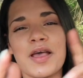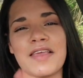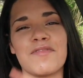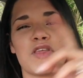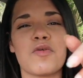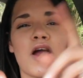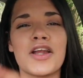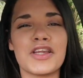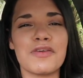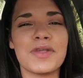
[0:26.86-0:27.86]
If you
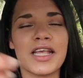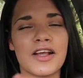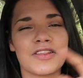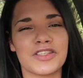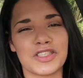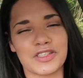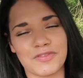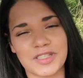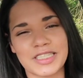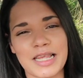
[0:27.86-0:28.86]
are new here and this is your
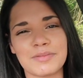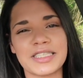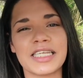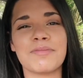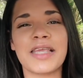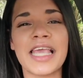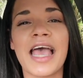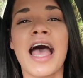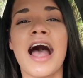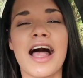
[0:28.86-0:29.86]
first time seeing me,
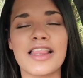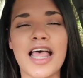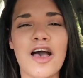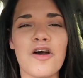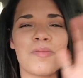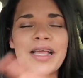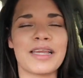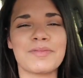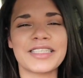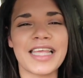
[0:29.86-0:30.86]
hello, my
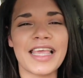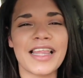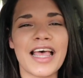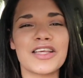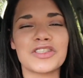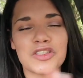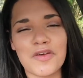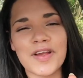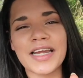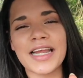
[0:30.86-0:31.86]
name is Kayla.
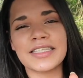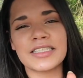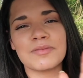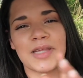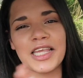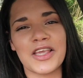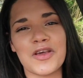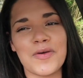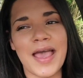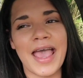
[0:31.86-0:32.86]
So very nice to meet you,